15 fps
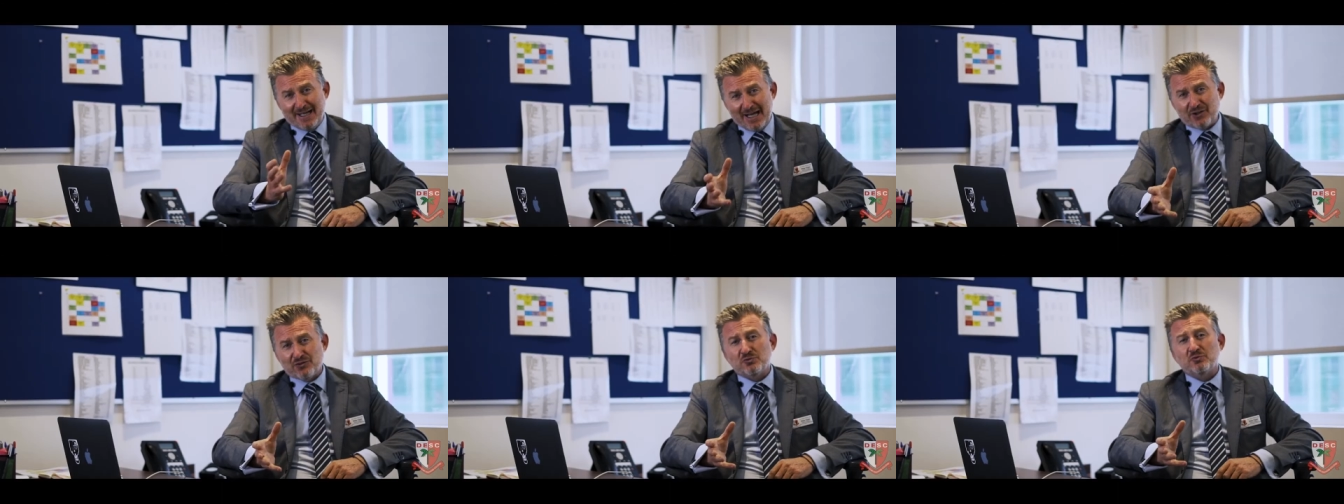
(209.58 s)

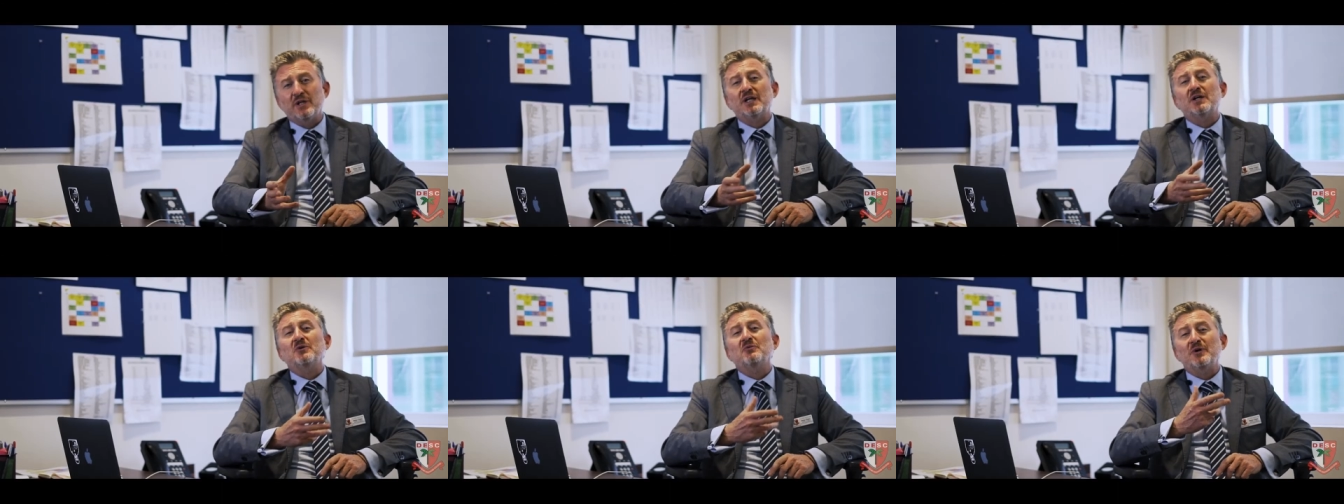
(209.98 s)
next
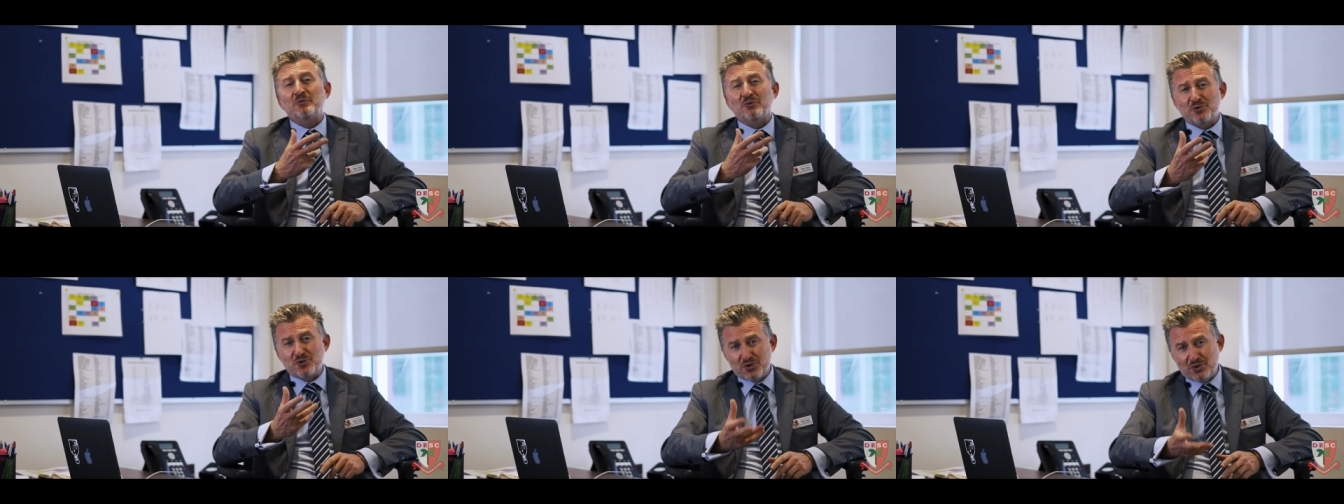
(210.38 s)
week we
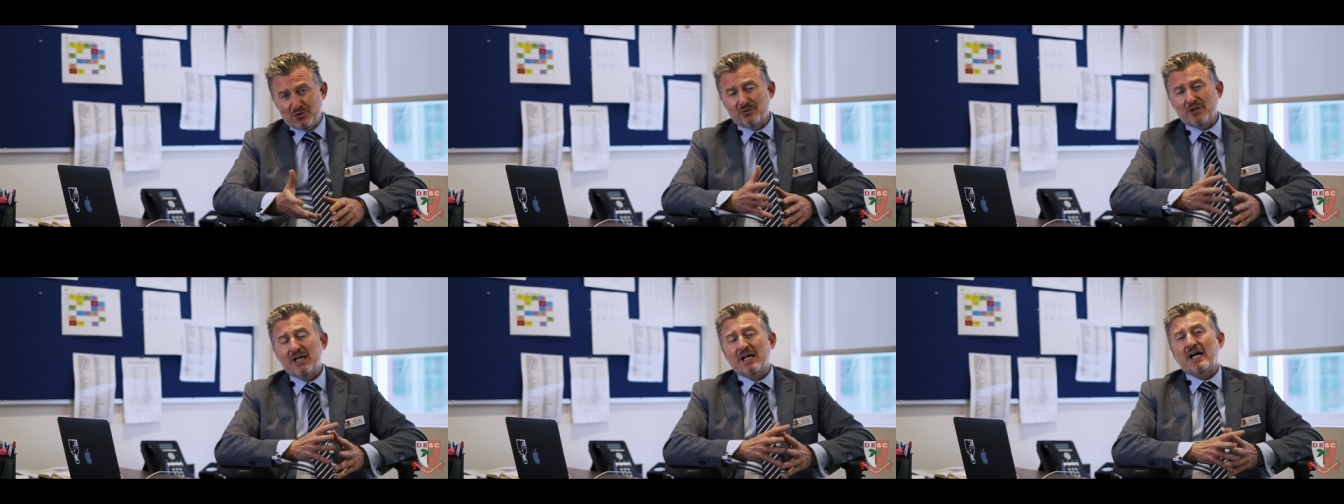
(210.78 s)
will
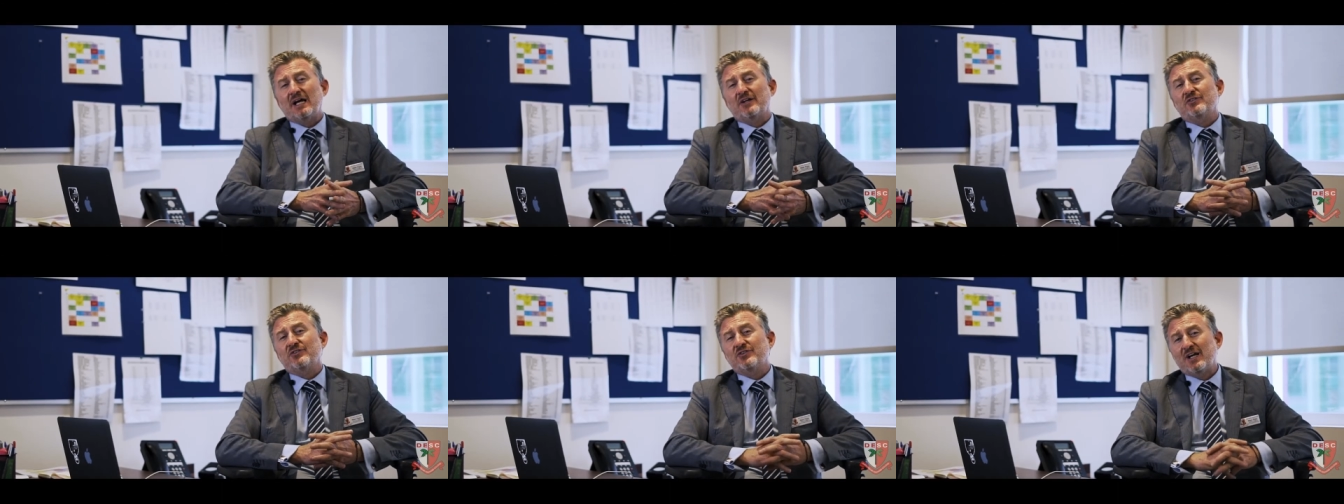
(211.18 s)
do a
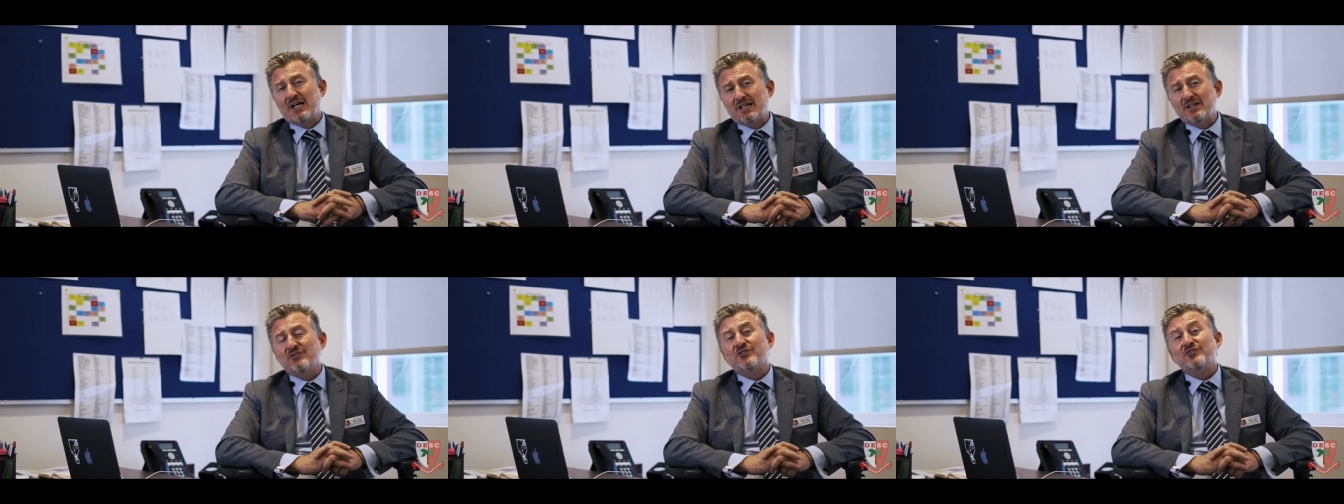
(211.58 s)

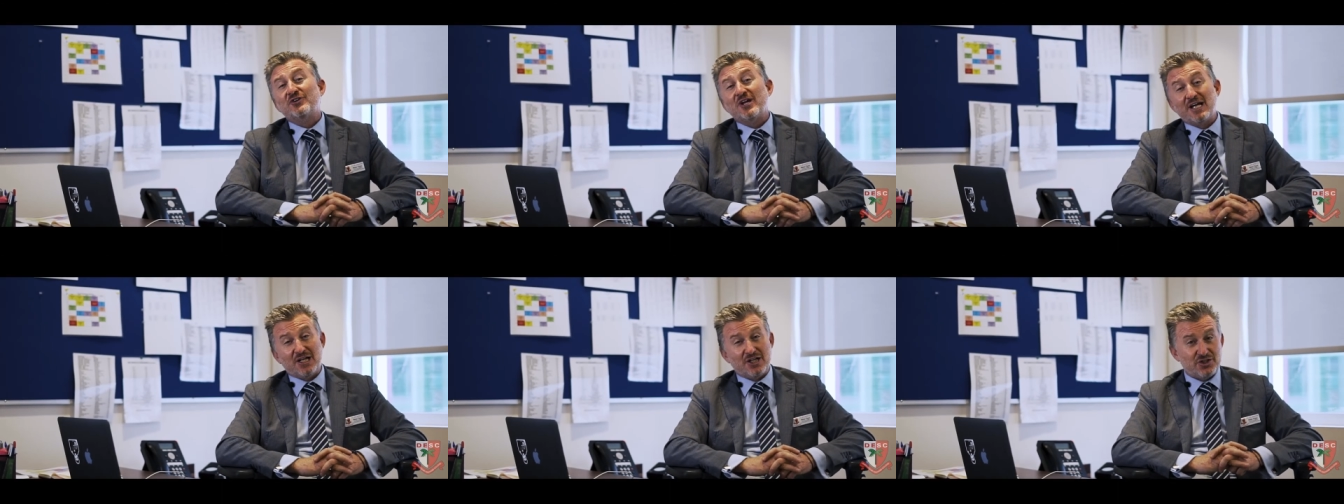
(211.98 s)
second
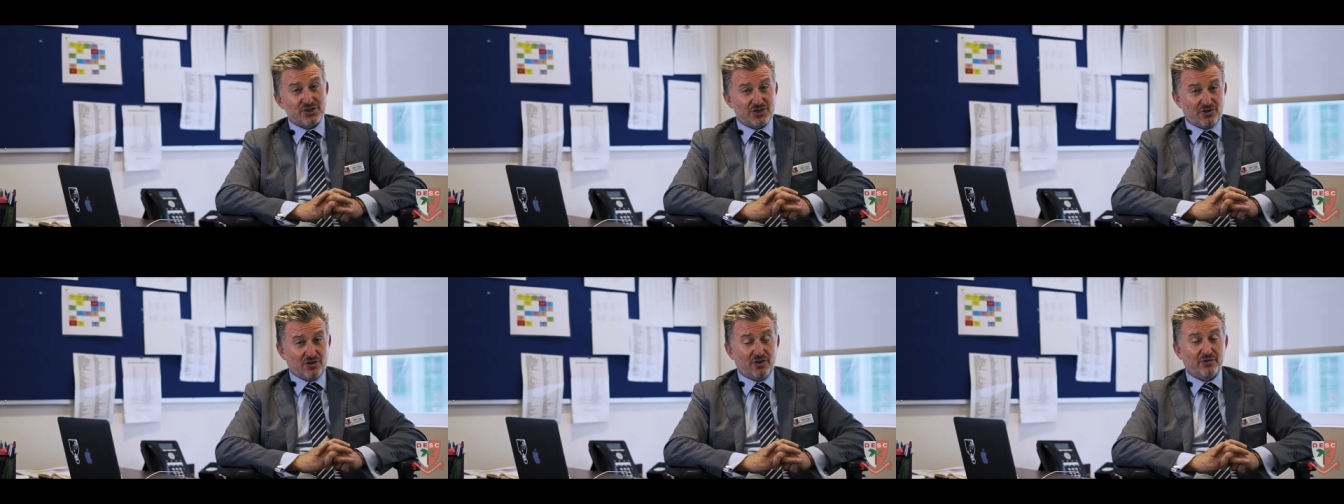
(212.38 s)

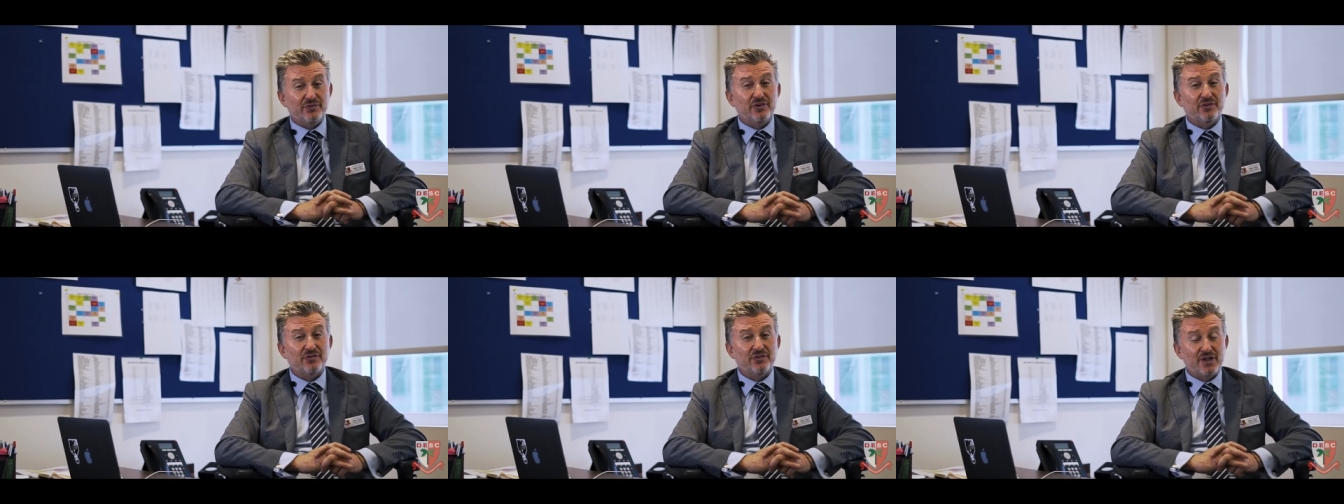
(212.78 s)
stage of
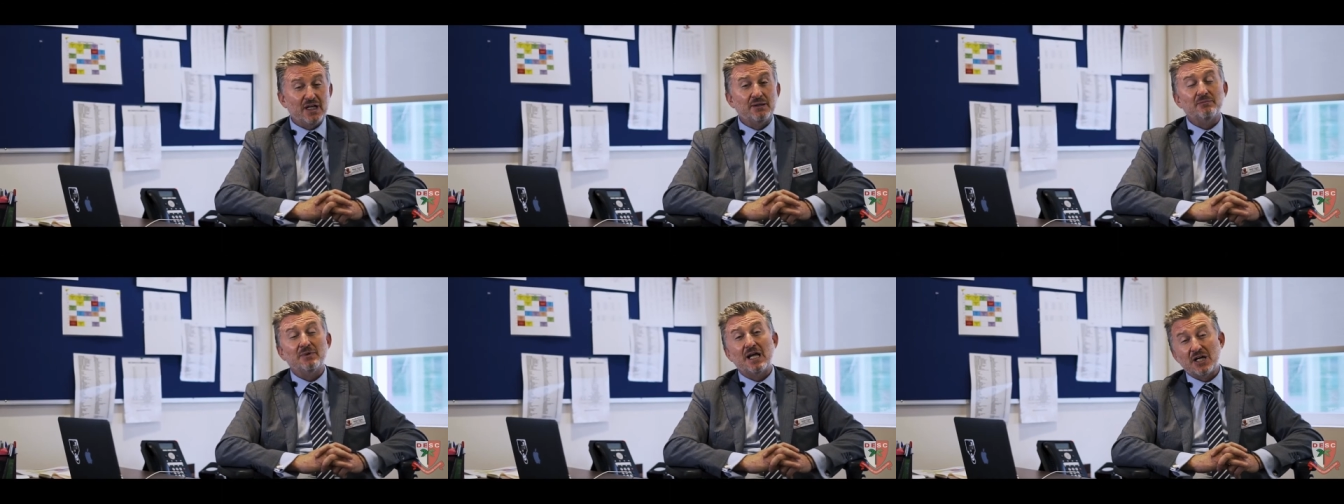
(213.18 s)
the
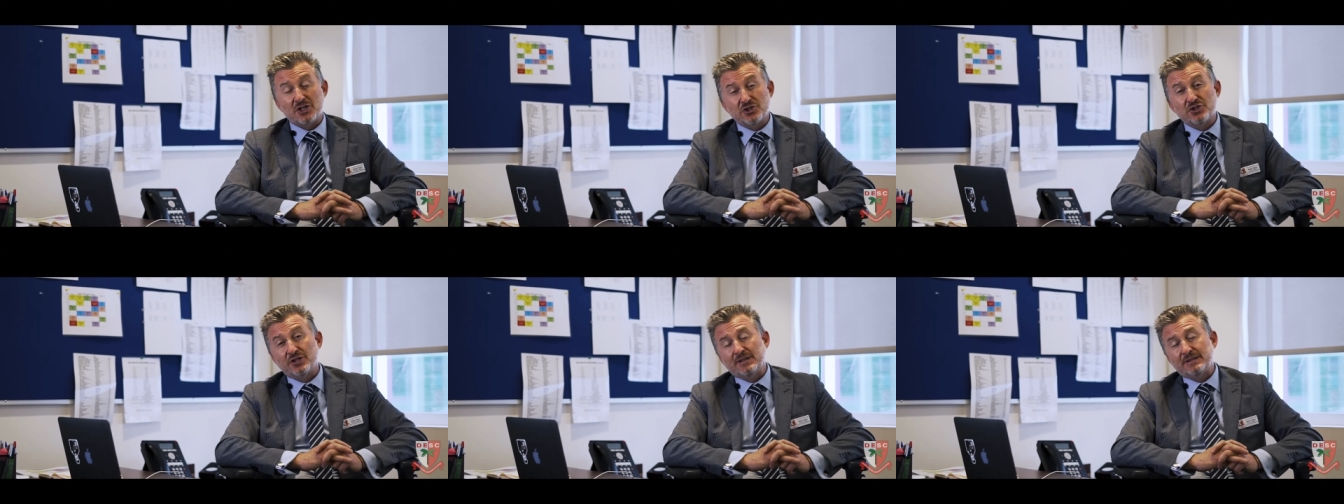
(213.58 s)
same
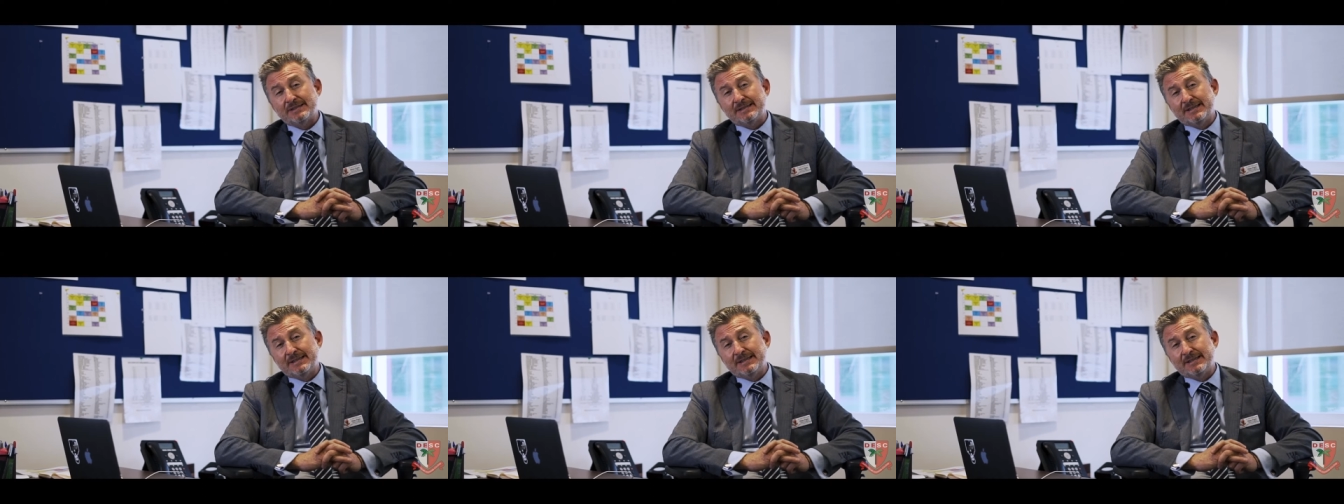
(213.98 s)
lecture.